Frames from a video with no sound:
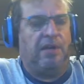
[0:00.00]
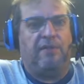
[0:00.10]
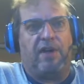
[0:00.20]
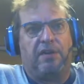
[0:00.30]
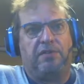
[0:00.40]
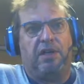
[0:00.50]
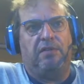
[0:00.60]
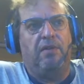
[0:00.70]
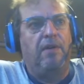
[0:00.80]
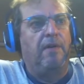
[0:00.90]
get a
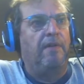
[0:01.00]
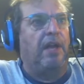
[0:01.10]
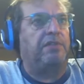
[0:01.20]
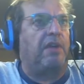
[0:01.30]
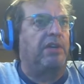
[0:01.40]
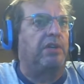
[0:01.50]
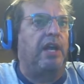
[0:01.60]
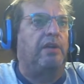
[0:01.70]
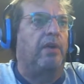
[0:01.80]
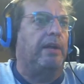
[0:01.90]
vaccine. Thanks. Have a
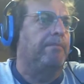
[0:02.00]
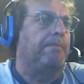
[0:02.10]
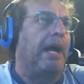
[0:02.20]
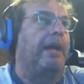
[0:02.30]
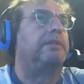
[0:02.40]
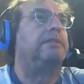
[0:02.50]
good day. Great. Bye.